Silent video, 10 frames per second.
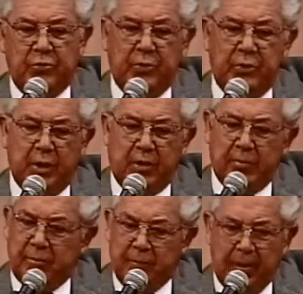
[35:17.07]
You got a,
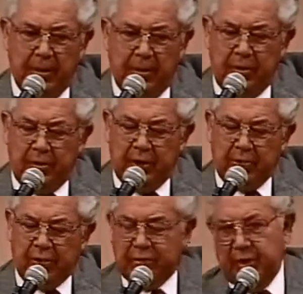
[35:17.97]
you got
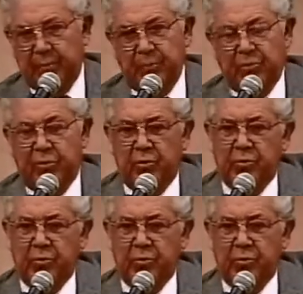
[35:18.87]
your state patrol,